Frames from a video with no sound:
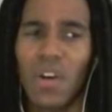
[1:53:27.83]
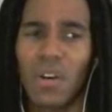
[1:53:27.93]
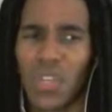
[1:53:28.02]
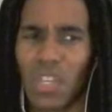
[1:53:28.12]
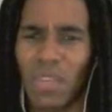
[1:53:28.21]

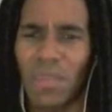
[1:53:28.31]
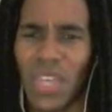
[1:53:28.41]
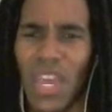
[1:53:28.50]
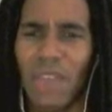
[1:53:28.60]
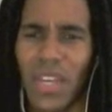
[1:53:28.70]
or sometimes
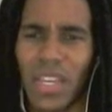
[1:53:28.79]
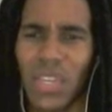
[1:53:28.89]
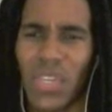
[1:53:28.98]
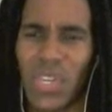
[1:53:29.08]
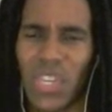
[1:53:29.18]
they have
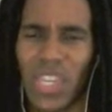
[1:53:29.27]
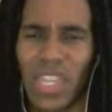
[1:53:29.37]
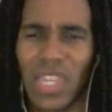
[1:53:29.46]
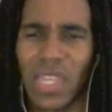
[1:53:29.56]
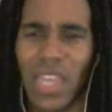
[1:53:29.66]
inconsistent,
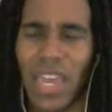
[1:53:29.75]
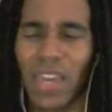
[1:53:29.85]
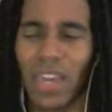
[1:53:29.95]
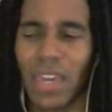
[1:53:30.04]
like,